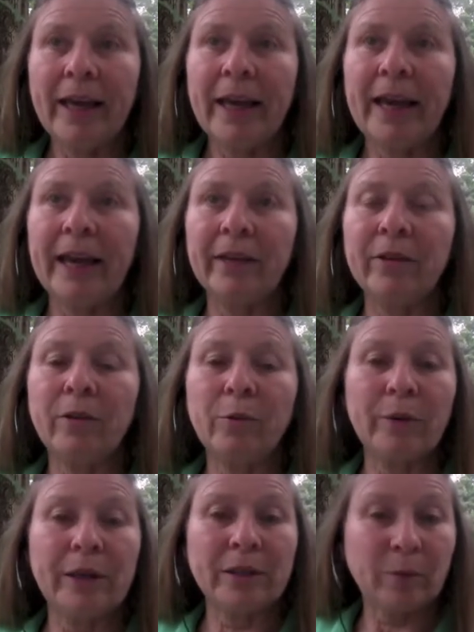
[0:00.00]
And the
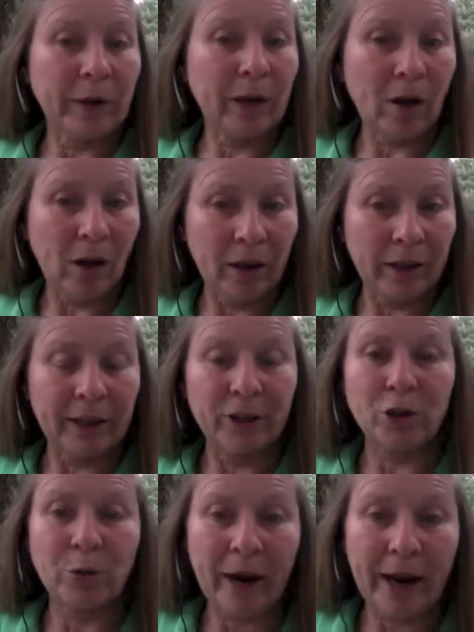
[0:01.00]
reason we call it
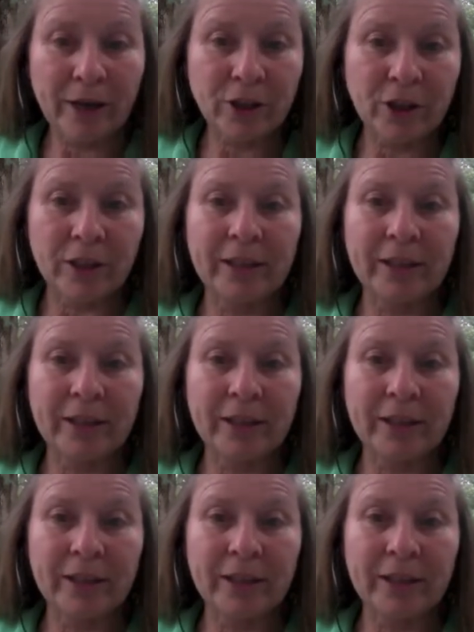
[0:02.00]
attraction